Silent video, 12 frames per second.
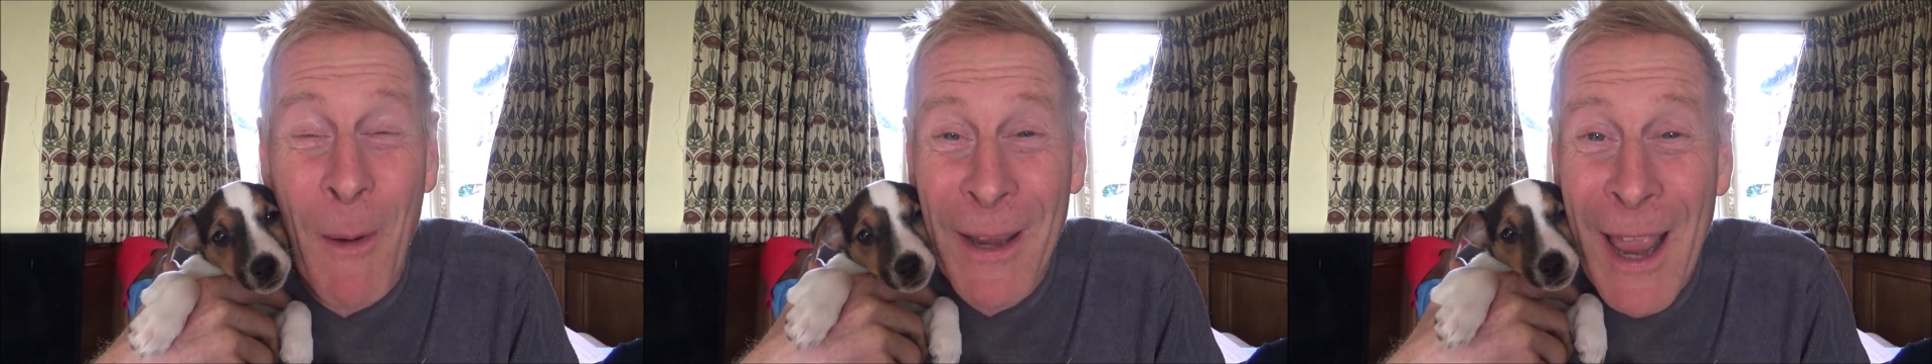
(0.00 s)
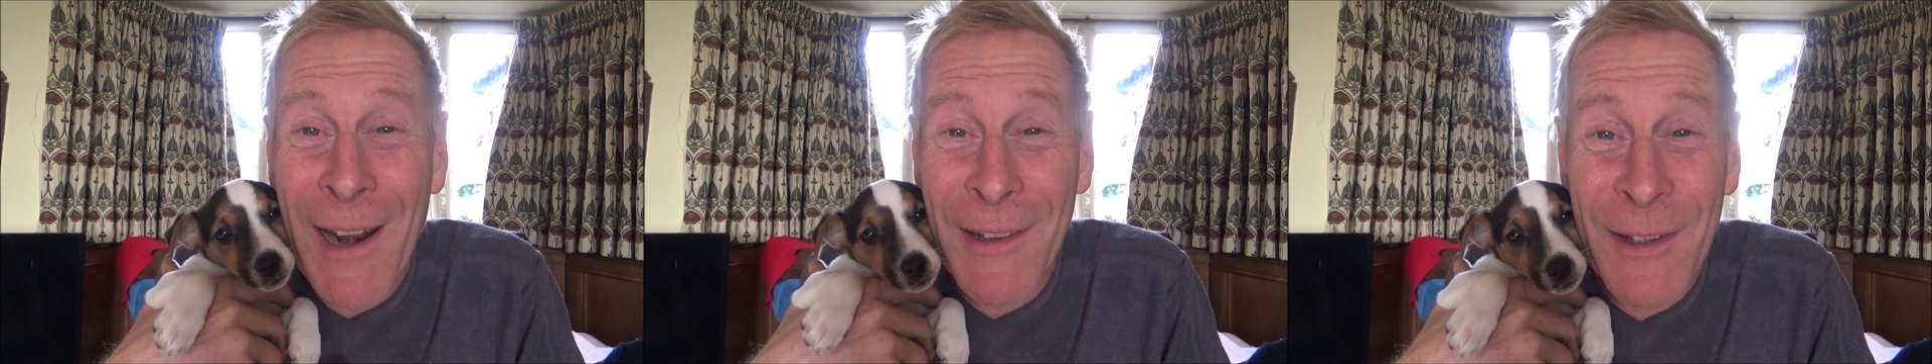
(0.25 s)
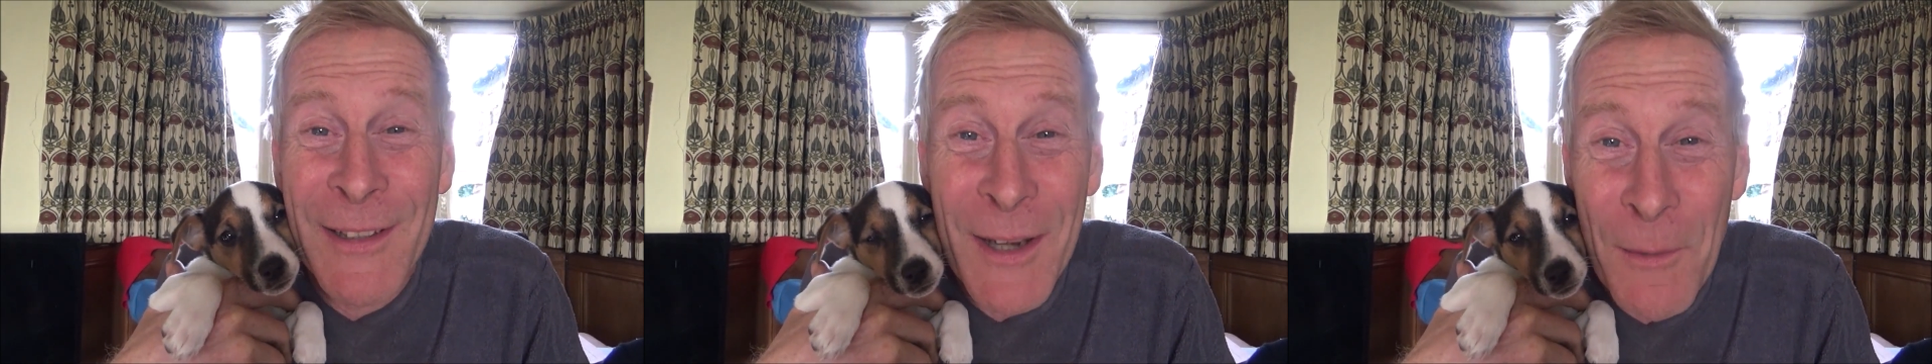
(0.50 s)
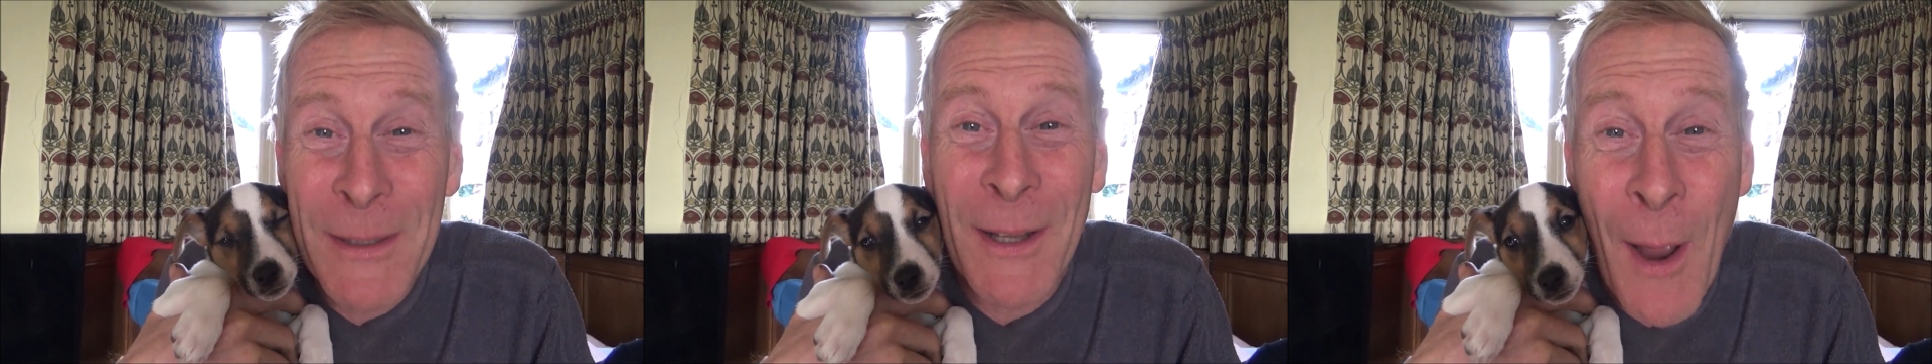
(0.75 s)
my calendar
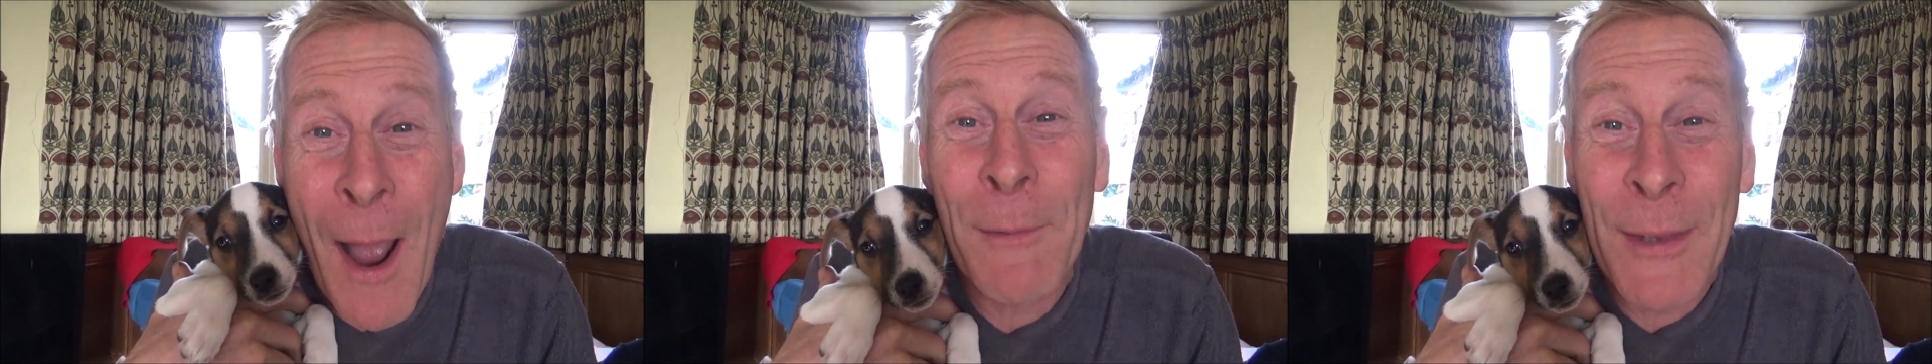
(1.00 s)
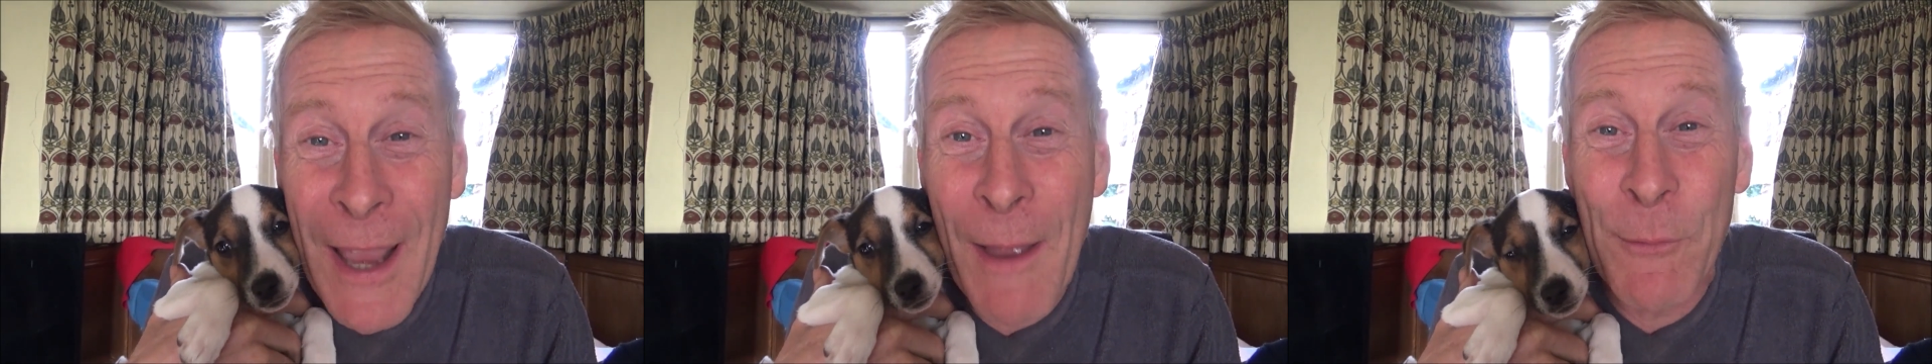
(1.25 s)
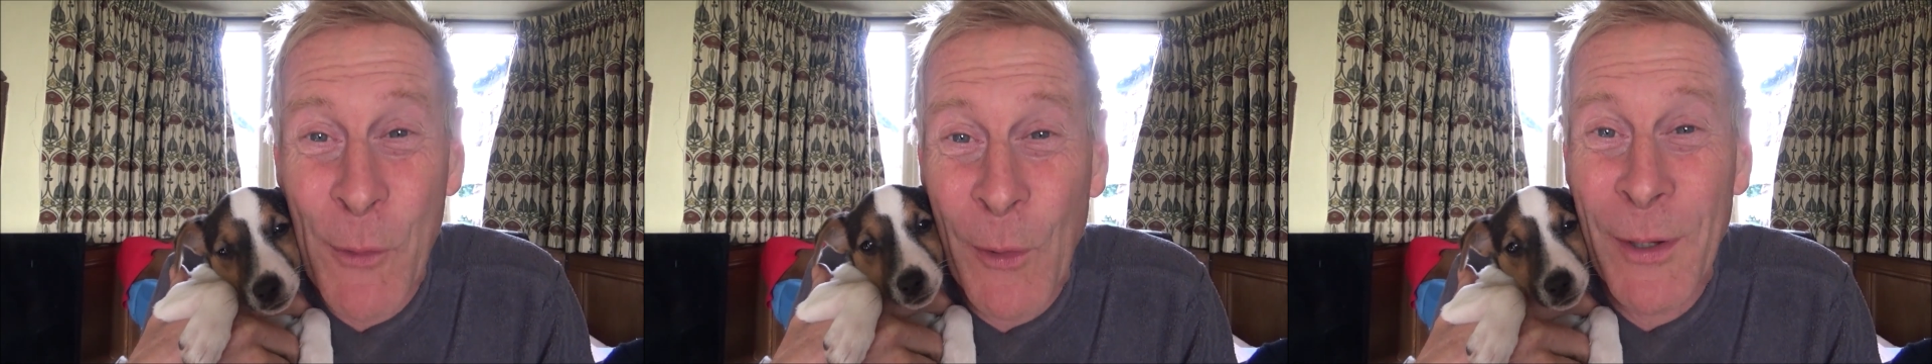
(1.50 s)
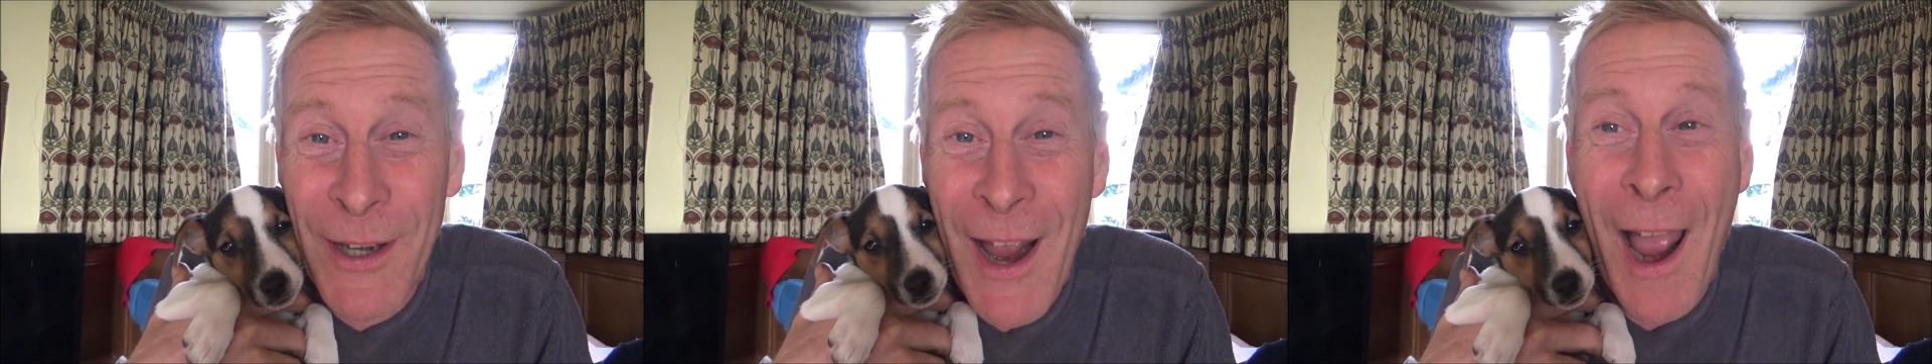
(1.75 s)
so we don't have to get
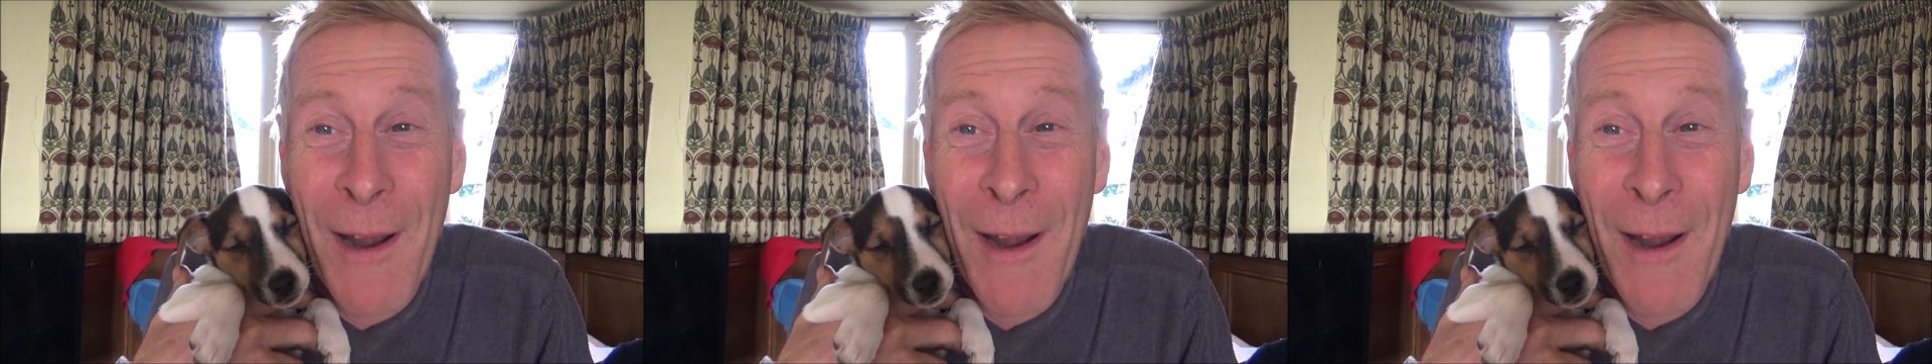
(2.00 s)
Veronica